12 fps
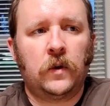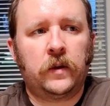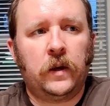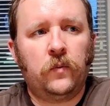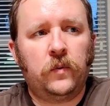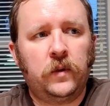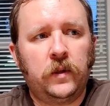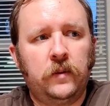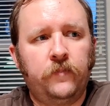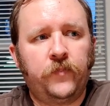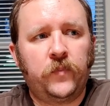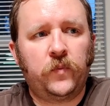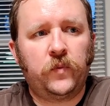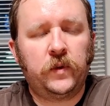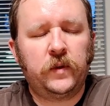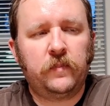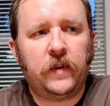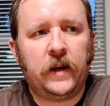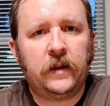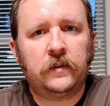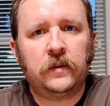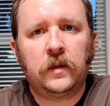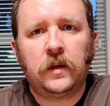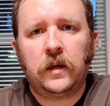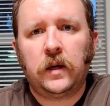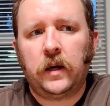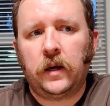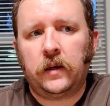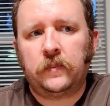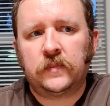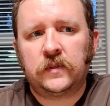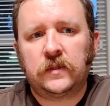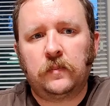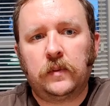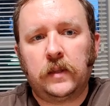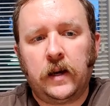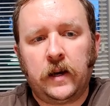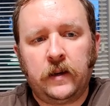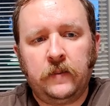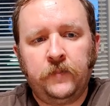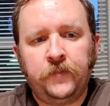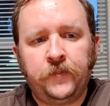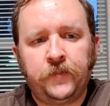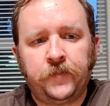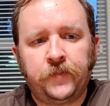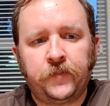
Okay, really, really mild. Some lime.